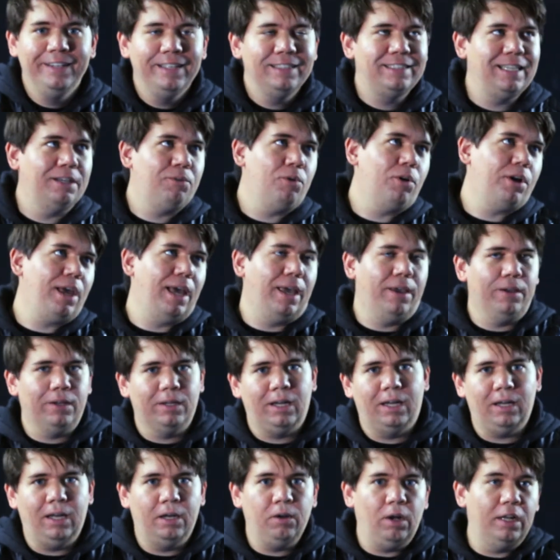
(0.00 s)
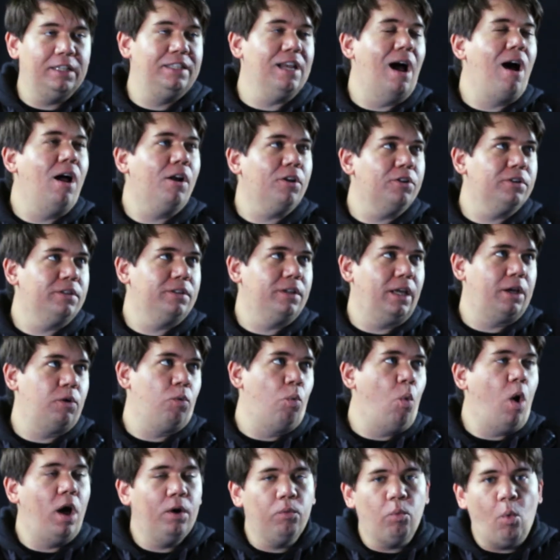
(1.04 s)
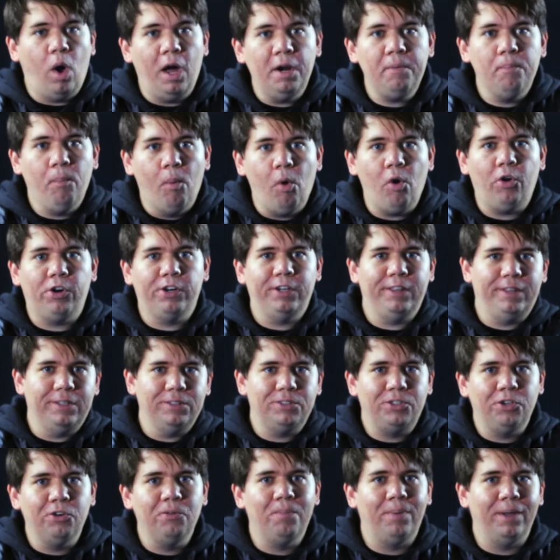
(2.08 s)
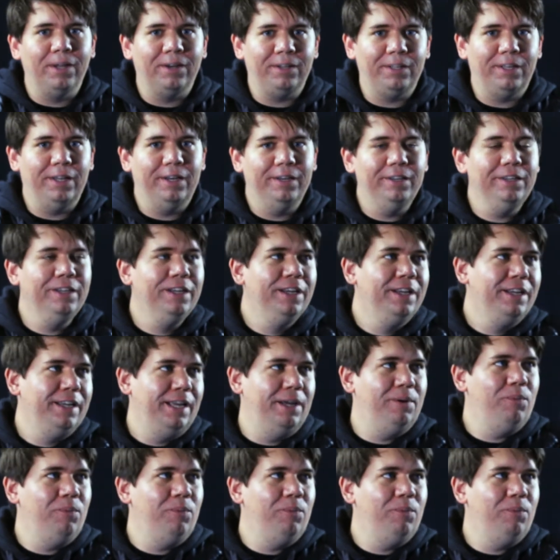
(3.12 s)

It's like, okay, a dollar, like one more than 2 billion